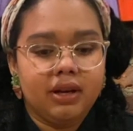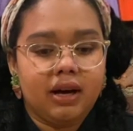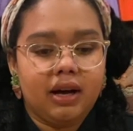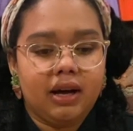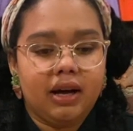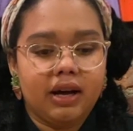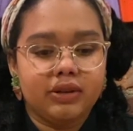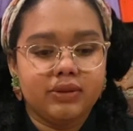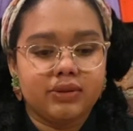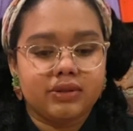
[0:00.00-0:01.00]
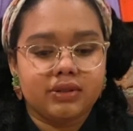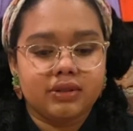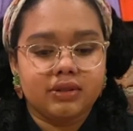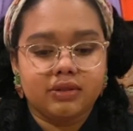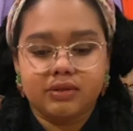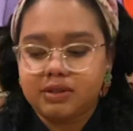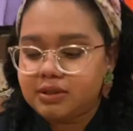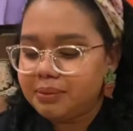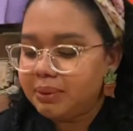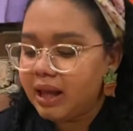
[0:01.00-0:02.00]
I used
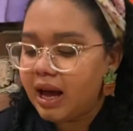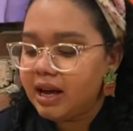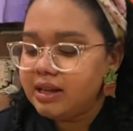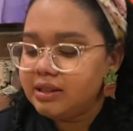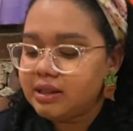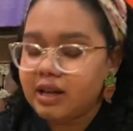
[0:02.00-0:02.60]
supplies.